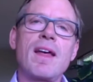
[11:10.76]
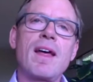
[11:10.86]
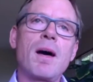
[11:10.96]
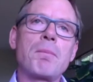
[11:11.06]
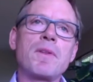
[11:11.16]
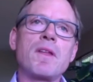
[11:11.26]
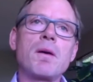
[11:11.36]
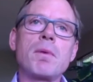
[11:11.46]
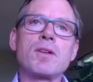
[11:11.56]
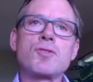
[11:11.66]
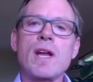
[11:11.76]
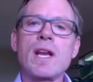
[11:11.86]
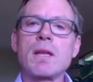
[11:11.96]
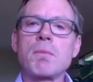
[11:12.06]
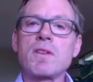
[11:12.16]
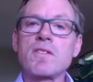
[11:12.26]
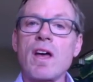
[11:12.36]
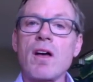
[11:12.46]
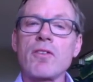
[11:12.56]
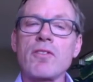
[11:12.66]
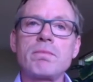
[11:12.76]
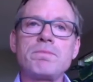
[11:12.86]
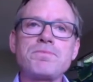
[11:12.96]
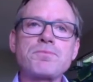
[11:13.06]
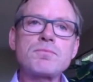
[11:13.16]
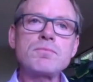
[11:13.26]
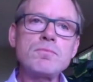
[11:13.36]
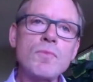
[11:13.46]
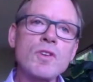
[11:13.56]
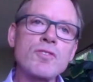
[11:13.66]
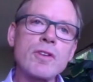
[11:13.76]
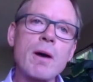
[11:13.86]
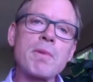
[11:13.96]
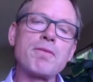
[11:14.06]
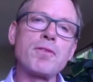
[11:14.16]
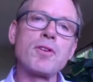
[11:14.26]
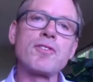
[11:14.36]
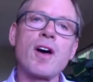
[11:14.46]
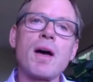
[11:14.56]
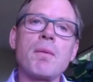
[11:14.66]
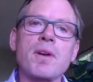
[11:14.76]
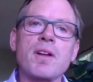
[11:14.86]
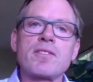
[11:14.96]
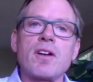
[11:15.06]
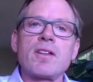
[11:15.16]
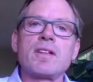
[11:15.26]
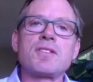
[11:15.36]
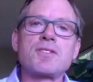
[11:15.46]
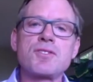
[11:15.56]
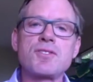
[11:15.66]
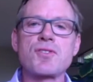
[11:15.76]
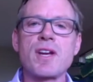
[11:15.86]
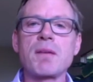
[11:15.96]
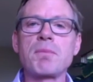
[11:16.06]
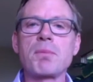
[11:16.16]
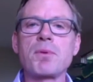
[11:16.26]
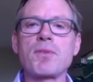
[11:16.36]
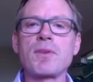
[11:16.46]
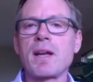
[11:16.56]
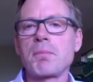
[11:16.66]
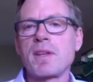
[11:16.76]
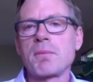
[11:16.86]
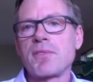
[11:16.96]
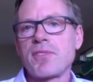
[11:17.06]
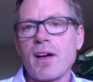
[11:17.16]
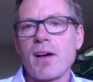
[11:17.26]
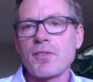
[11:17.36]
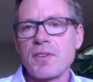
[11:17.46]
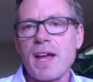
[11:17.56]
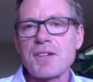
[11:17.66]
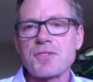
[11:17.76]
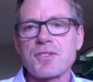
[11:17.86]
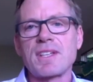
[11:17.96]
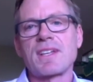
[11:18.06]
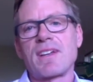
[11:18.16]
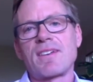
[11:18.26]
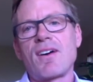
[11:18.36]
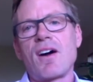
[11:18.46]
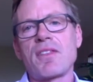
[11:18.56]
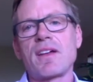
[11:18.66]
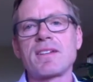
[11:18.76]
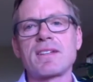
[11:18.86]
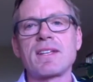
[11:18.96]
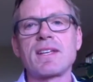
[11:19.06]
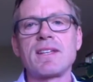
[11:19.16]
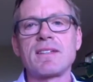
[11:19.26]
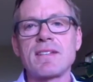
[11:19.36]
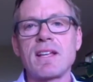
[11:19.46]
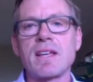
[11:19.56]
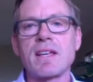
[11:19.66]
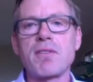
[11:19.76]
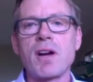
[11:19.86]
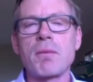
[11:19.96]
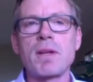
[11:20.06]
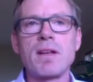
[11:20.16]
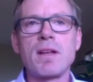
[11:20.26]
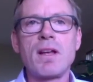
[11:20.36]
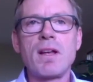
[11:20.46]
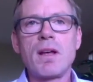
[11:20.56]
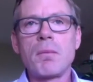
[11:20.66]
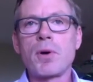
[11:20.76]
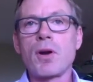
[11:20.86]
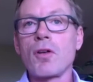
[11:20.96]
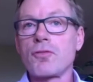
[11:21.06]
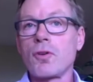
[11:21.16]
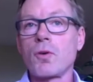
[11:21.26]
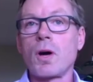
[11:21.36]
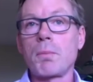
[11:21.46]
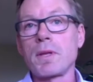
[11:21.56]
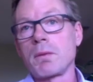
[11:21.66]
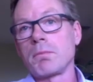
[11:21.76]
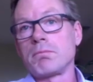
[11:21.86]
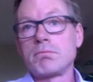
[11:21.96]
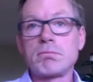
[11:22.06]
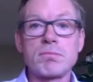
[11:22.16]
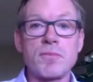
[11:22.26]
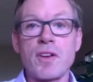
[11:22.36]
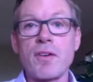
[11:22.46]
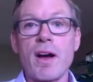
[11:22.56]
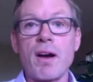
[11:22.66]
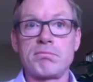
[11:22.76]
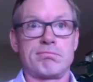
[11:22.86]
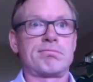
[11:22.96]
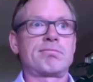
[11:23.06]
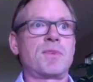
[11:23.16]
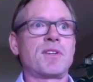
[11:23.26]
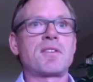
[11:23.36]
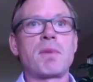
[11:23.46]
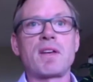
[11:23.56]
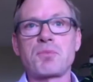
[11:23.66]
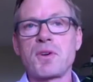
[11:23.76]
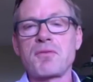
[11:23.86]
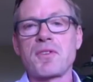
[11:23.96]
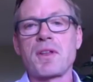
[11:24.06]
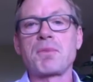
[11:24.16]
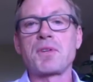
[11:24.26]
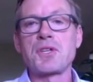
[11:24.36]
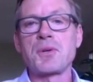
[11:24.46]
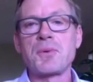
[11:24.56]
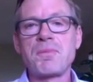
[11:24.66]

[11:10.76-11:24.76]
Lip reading: helping them and training them in sales. So now I'm a full-time consultant and training people how to be themselves naturally and authentically in the selling environment, but also helping them figure out what's the best work for them to do.